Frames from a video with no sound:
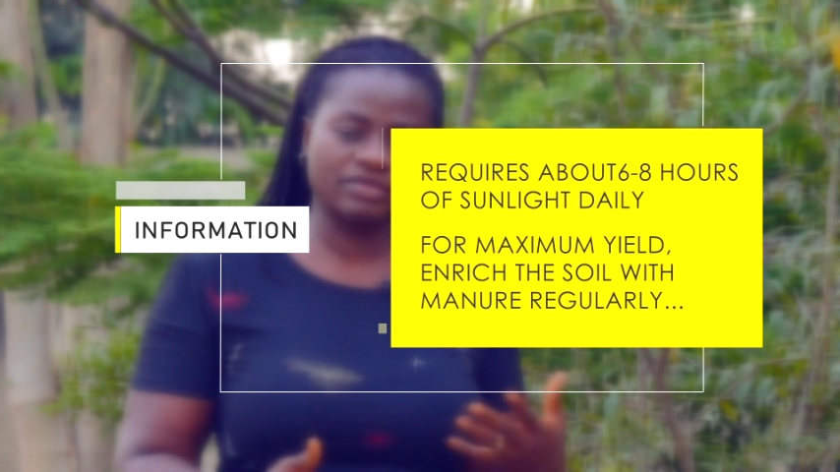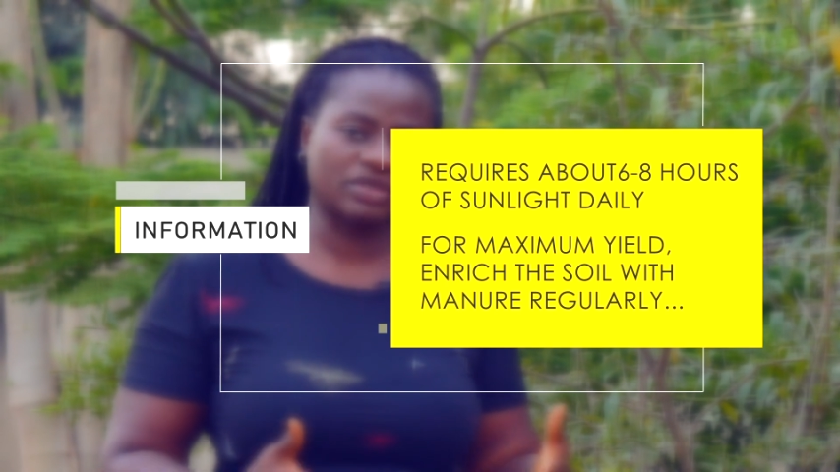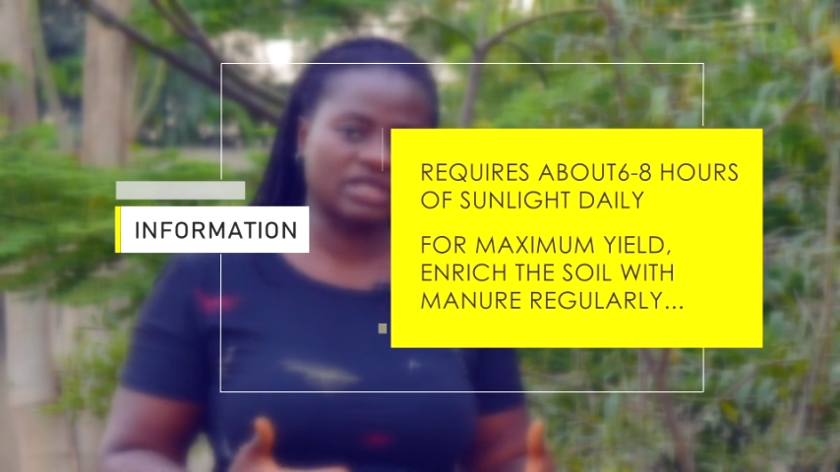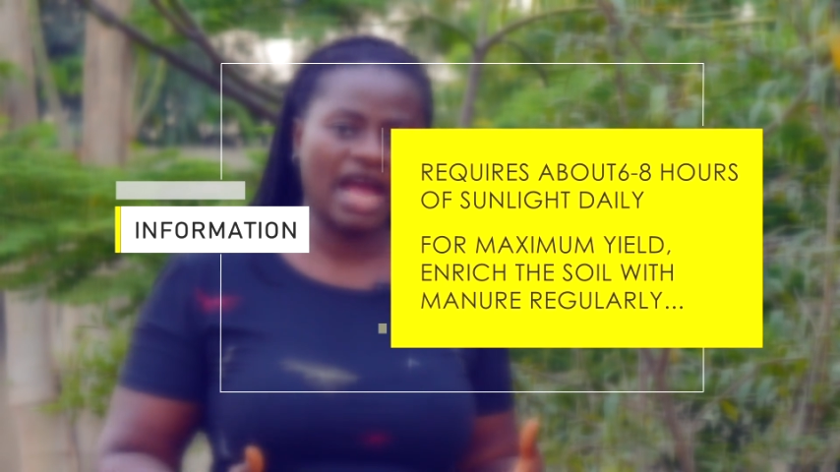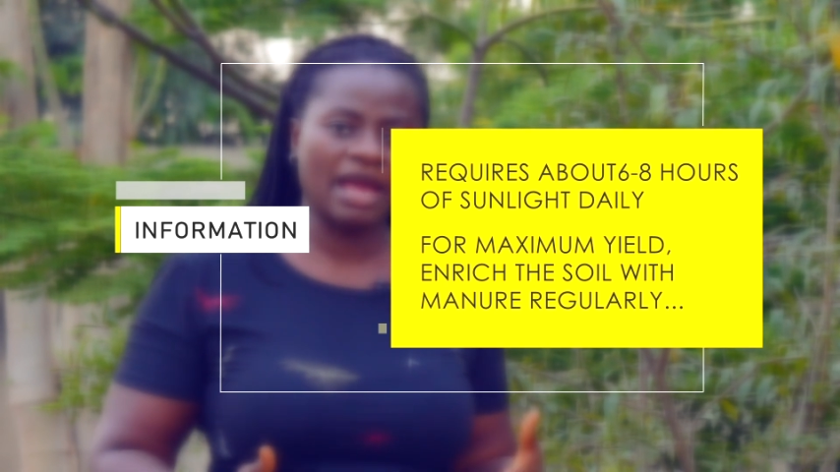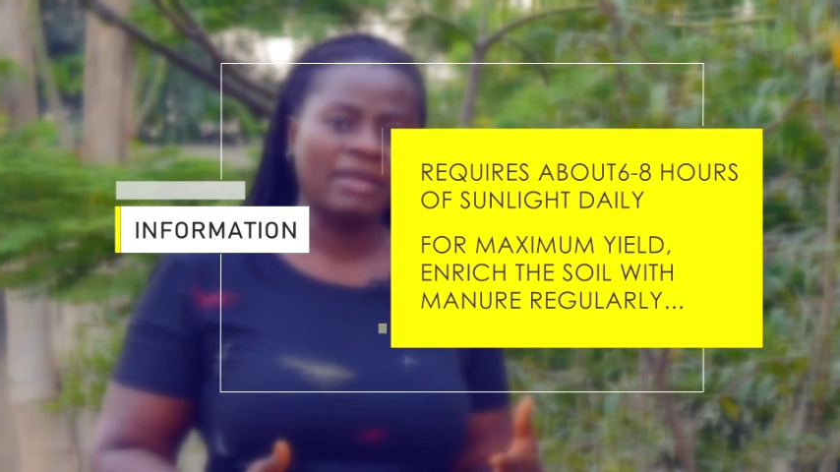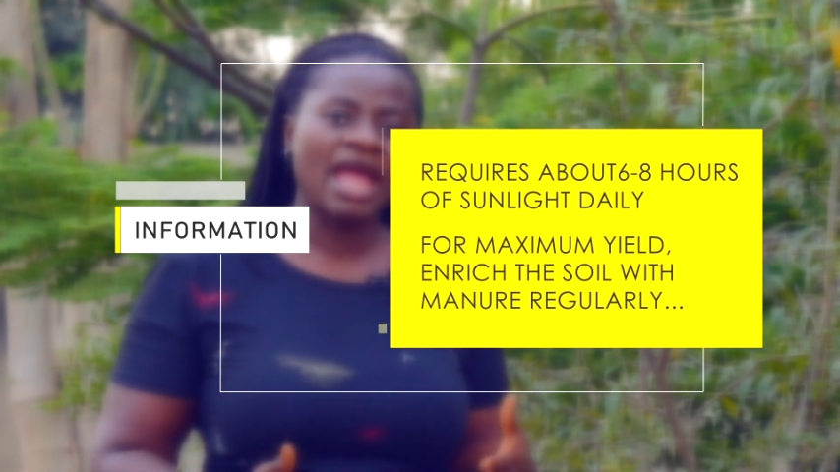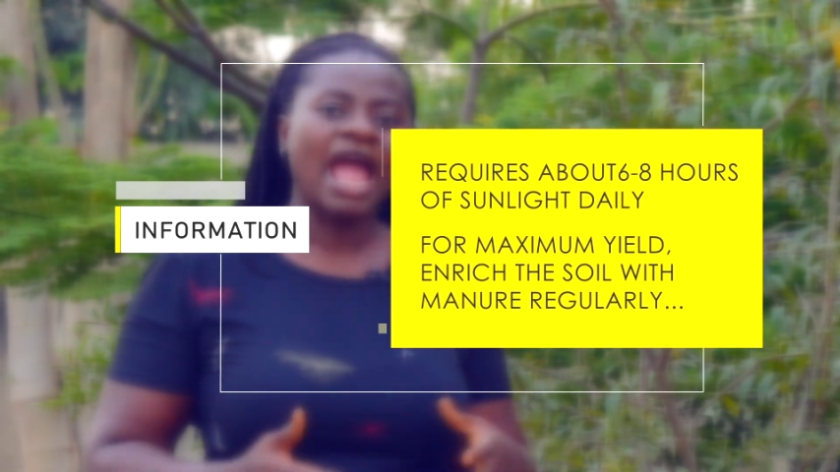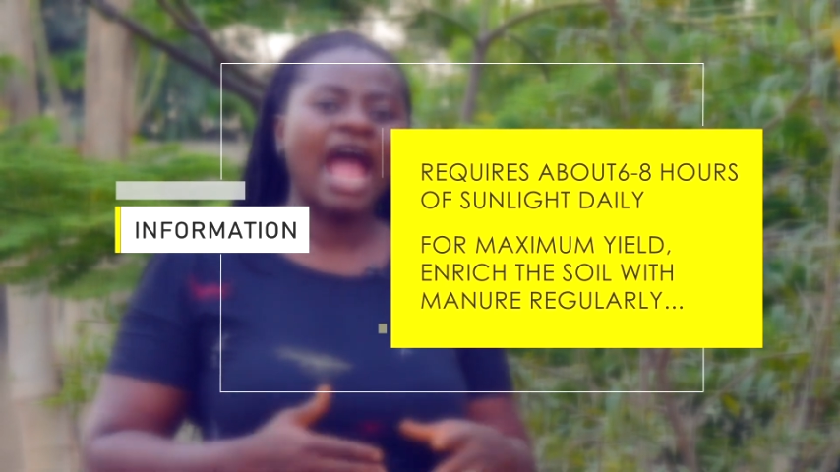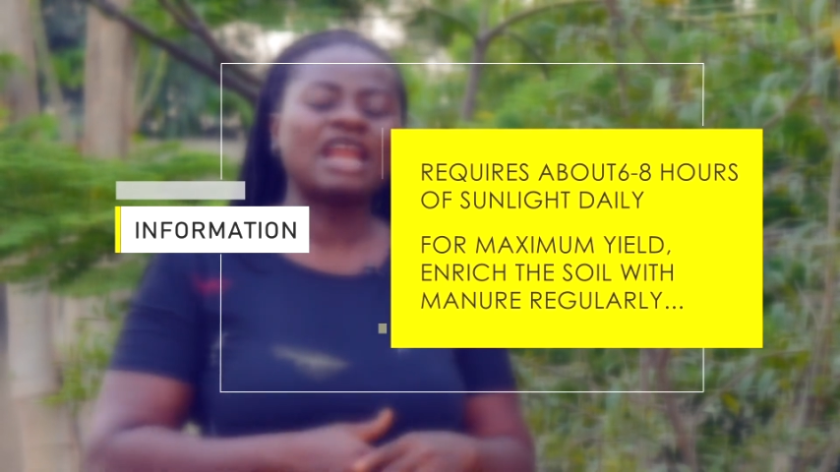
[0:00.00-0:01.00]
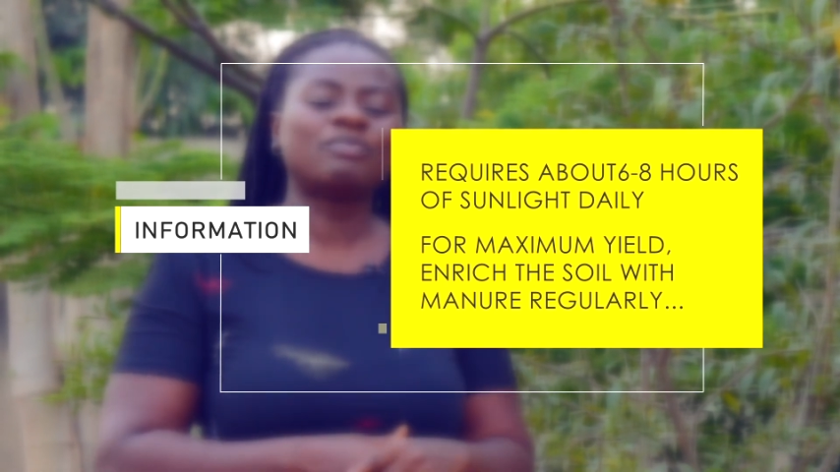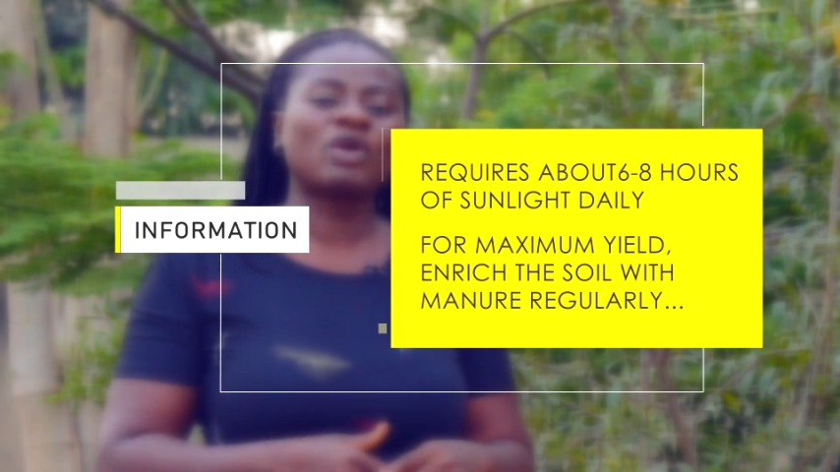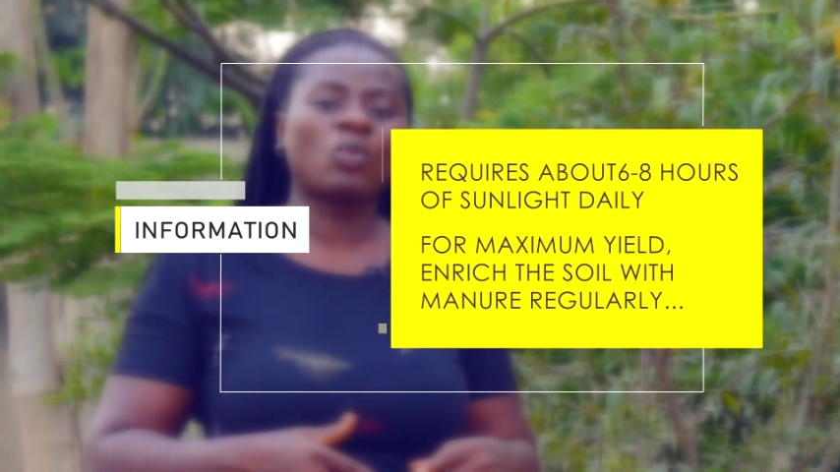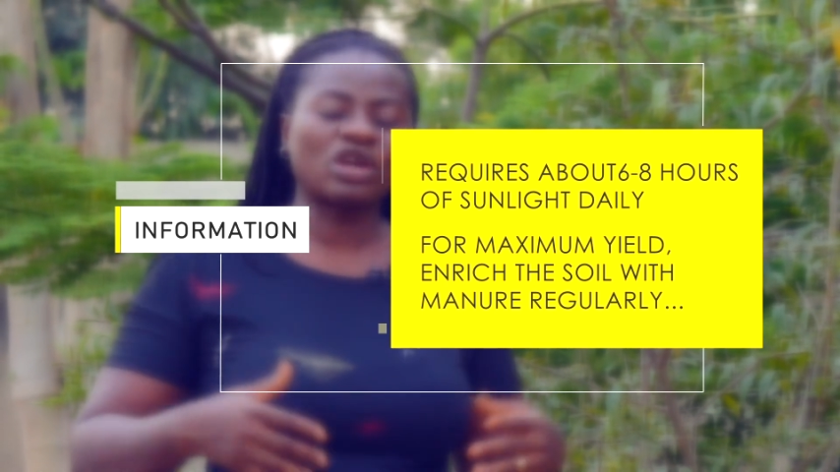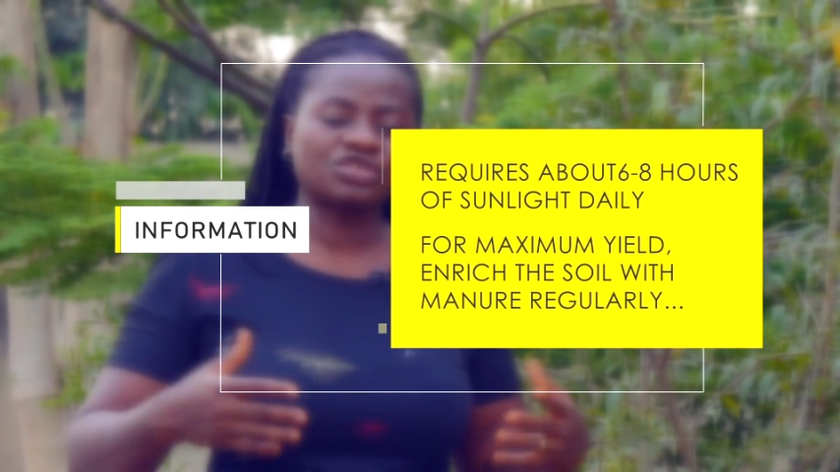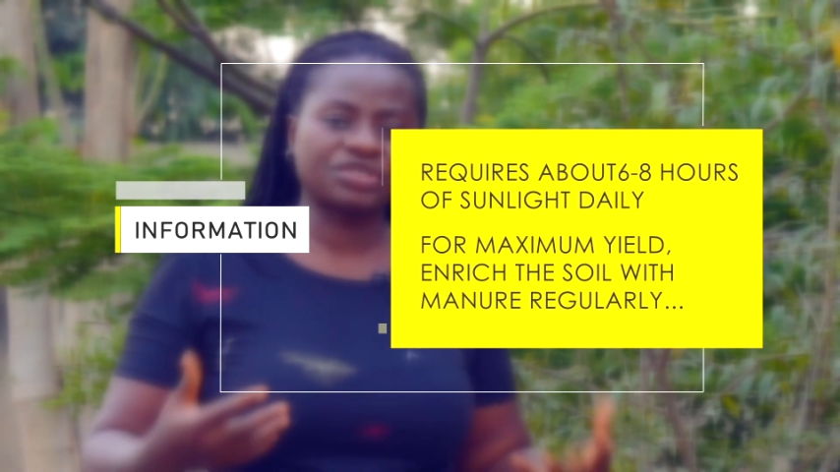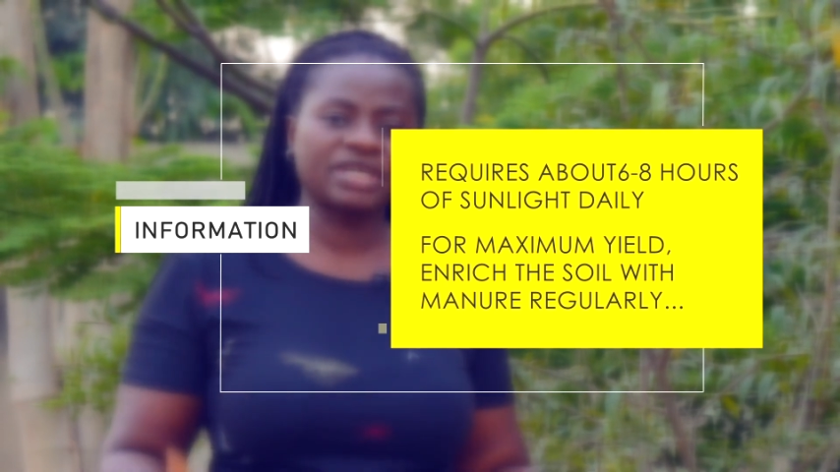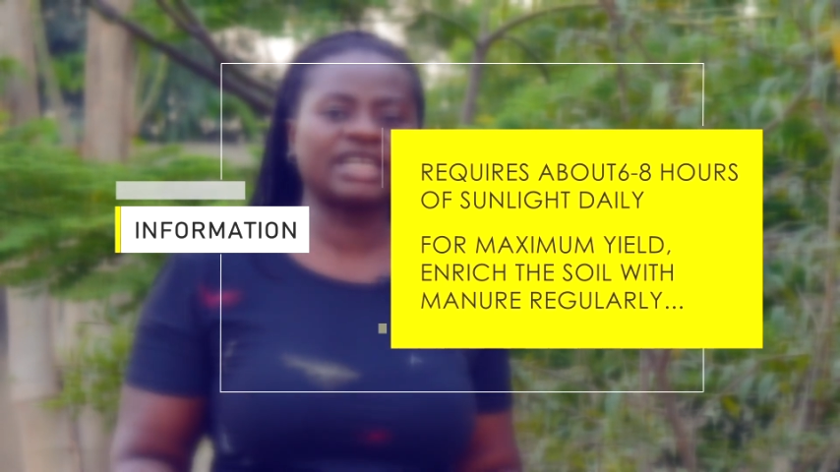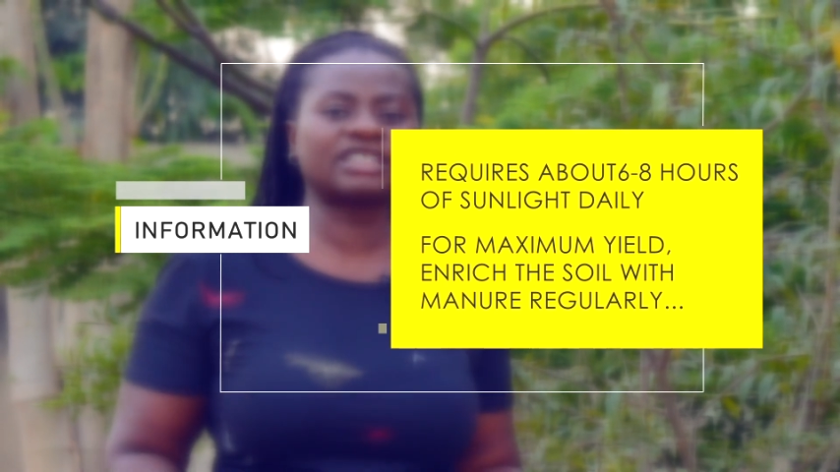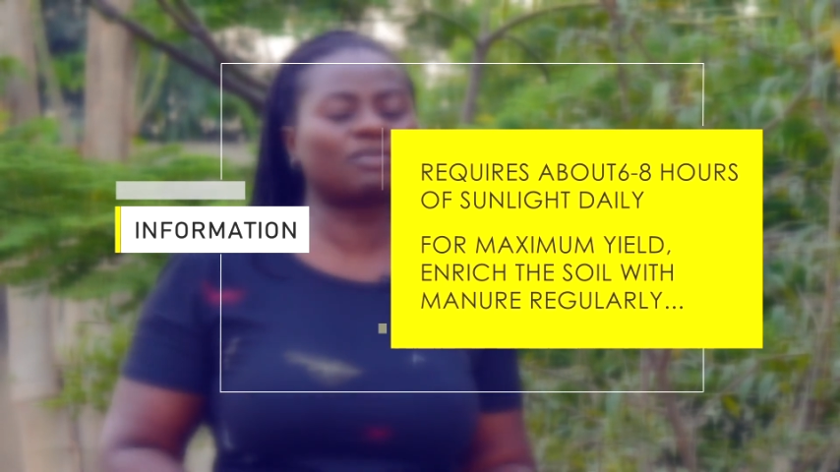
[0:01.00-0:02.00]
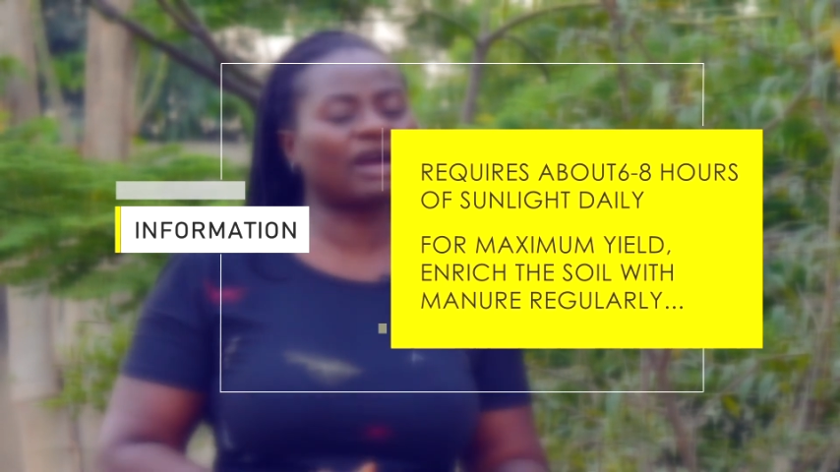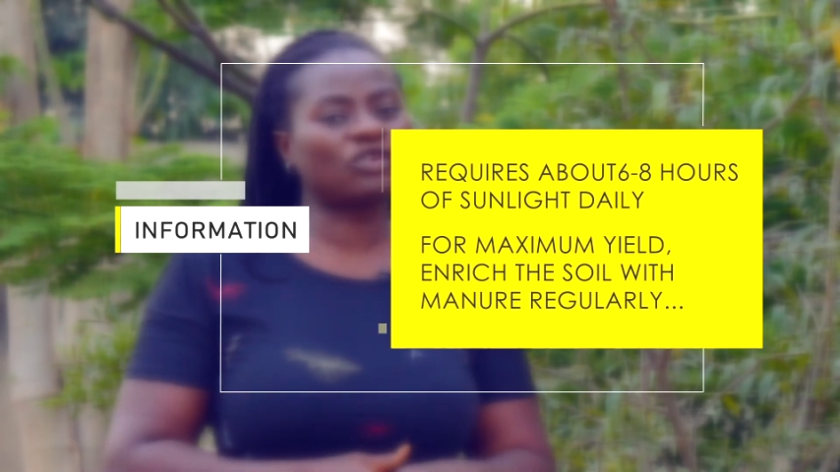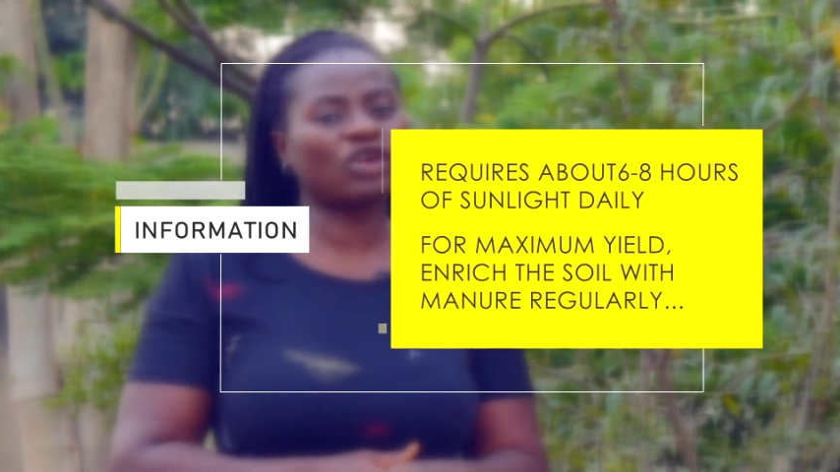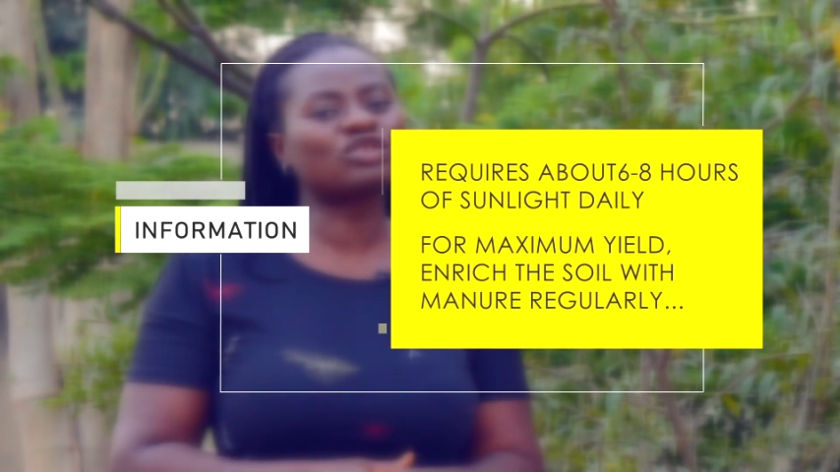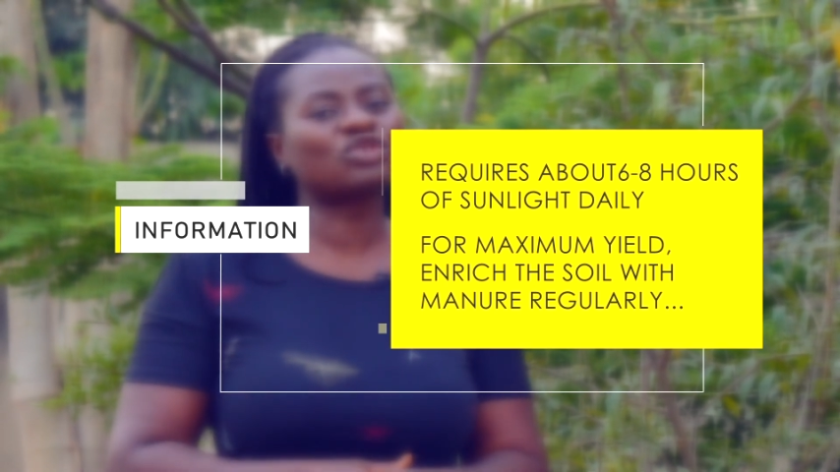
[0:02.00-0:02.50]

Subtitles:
to time and be watering it, but don't